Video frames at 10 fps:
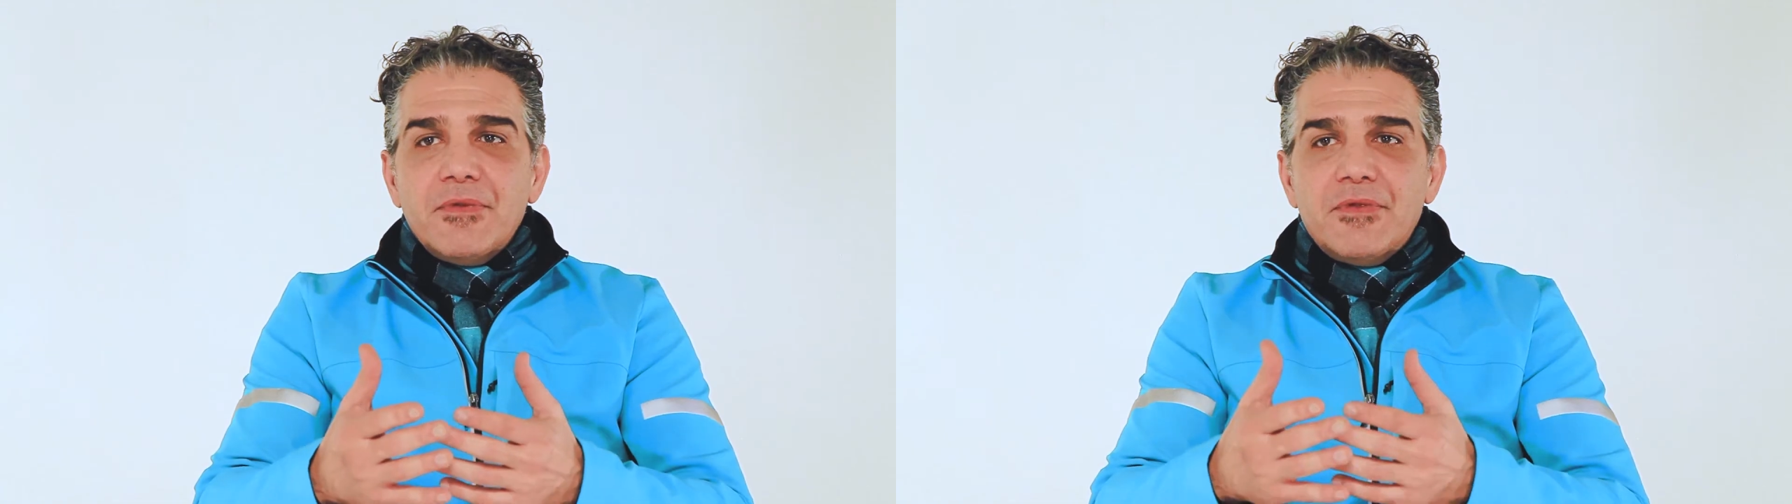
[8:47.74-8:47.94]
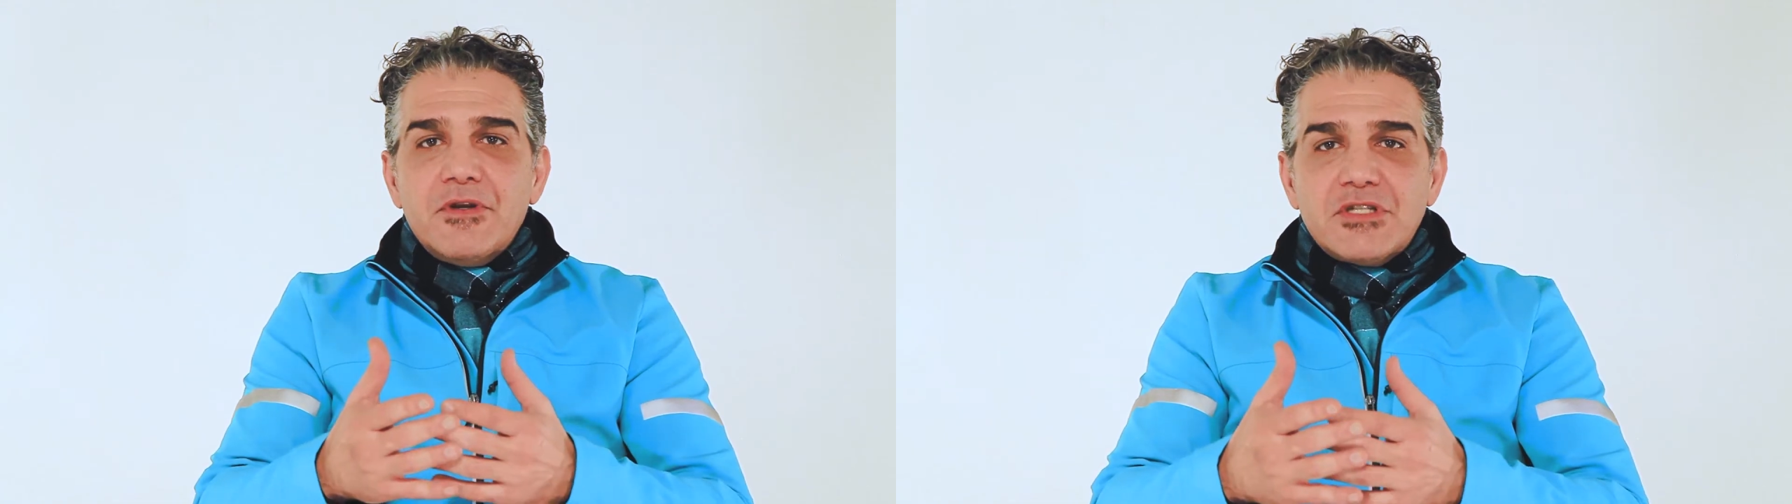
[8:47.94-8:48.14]

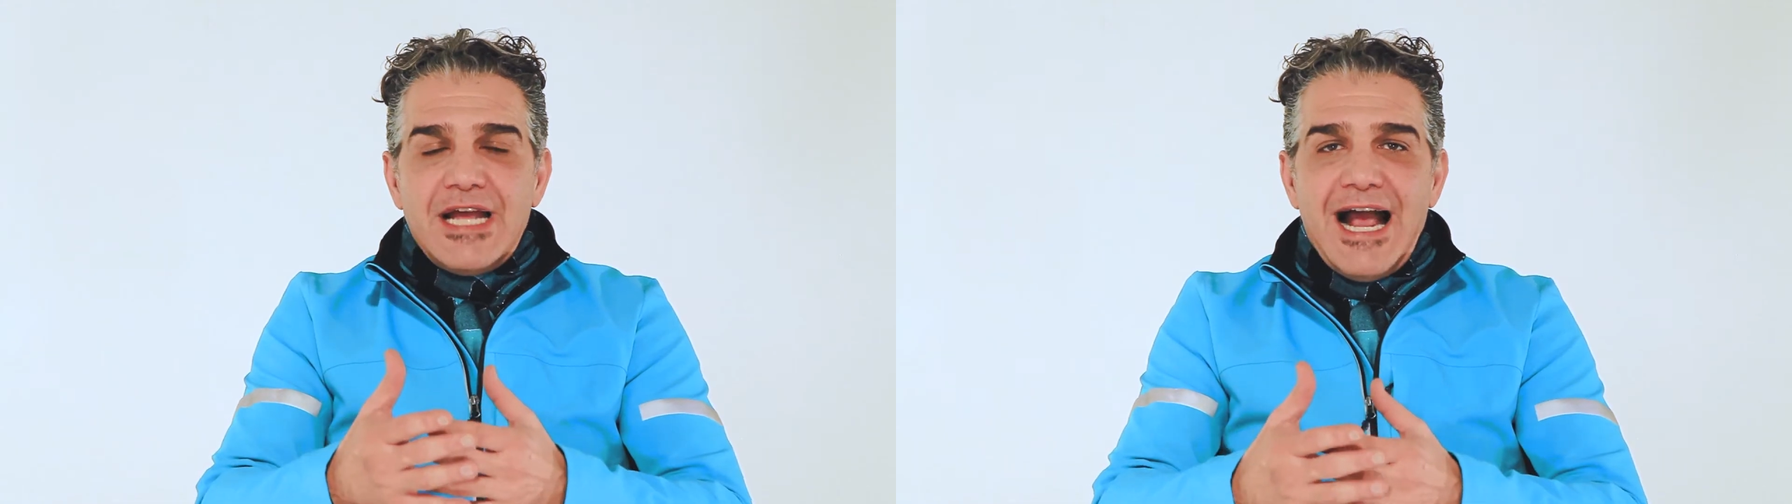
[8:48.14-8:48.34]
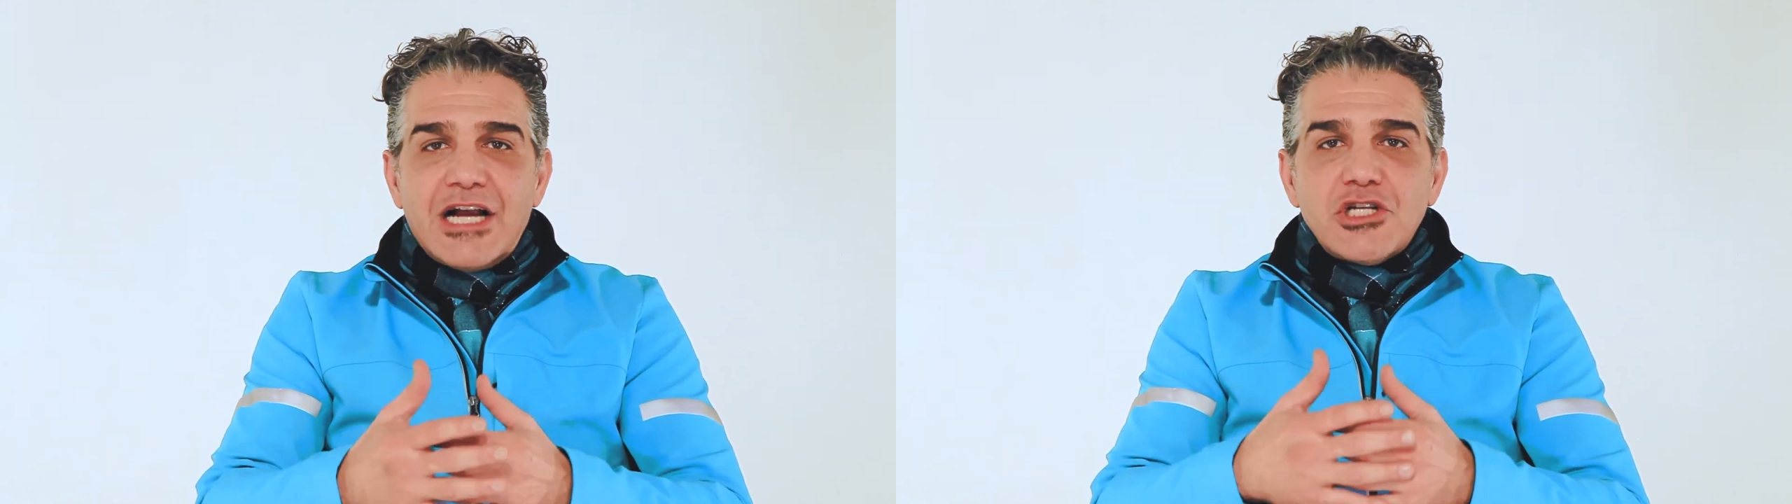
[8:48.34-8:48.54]
There's
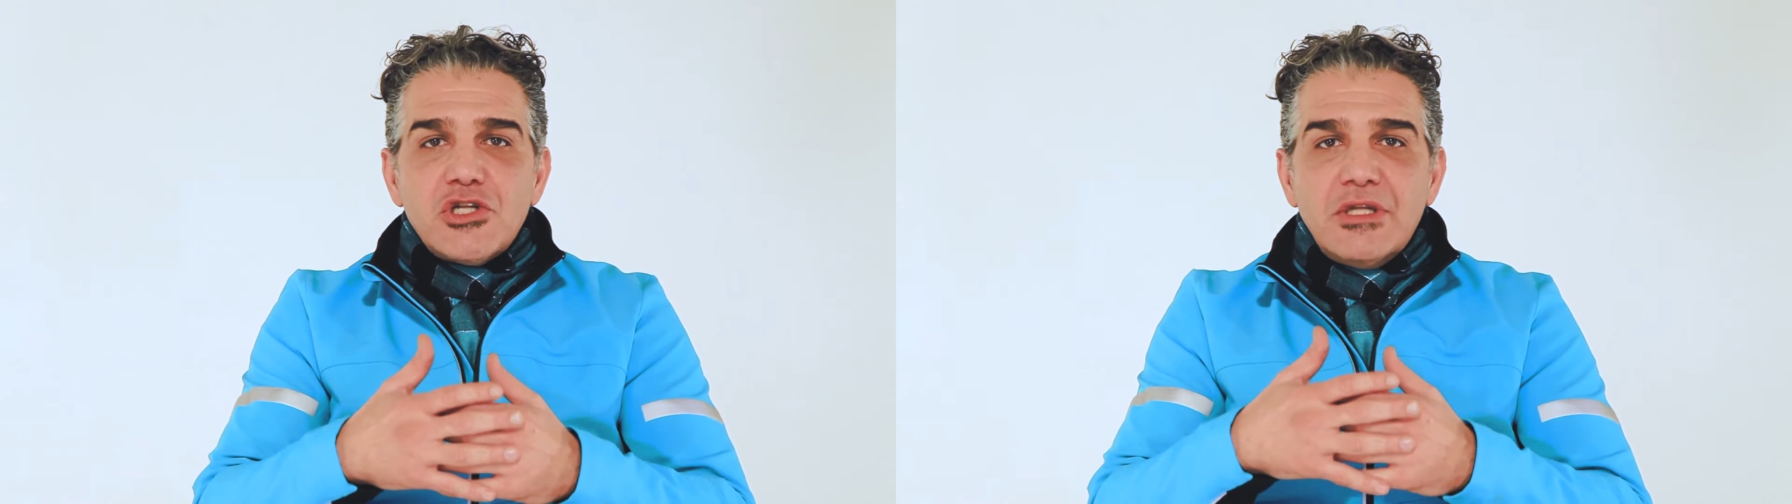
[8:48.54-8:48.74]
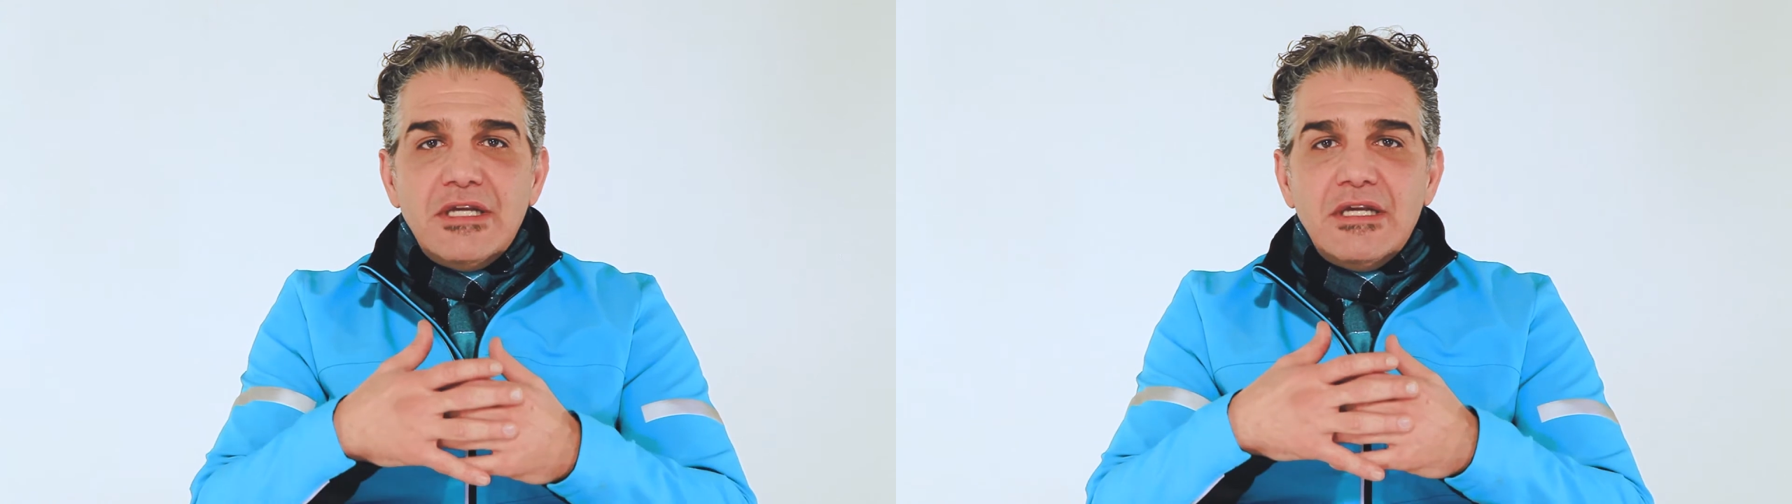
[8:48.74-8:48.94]

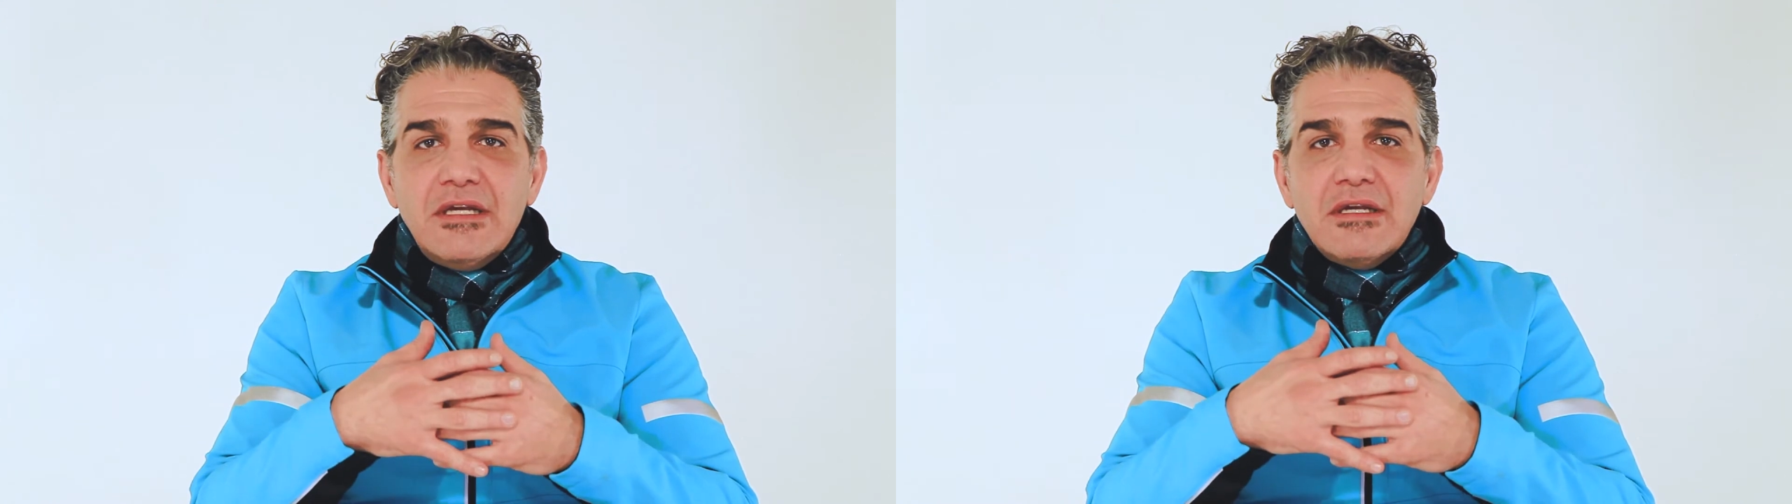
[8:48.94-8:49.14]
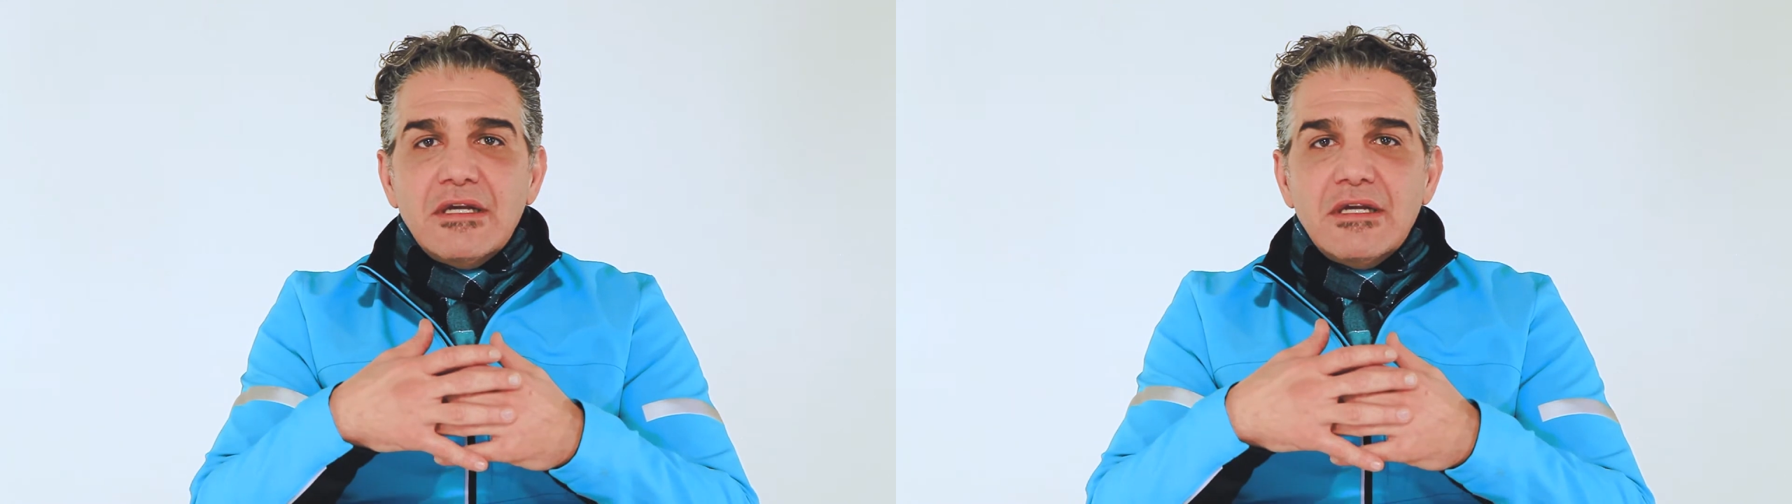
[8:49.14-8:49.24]
actually